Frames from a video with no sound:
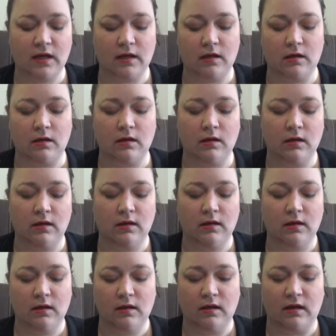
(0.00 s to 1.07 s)
And
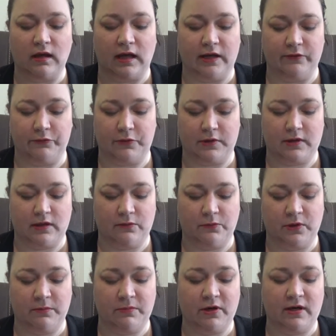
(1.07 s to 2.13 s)
I've worked on
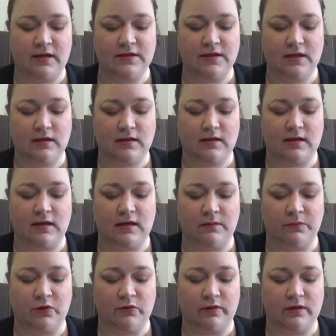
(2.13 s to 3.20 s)
one project and
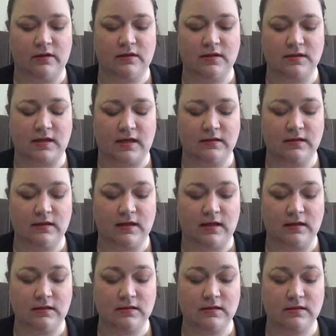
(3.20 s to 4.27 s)
I'm going to decide the
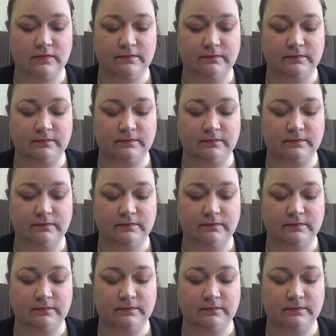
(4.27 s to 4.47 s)
next.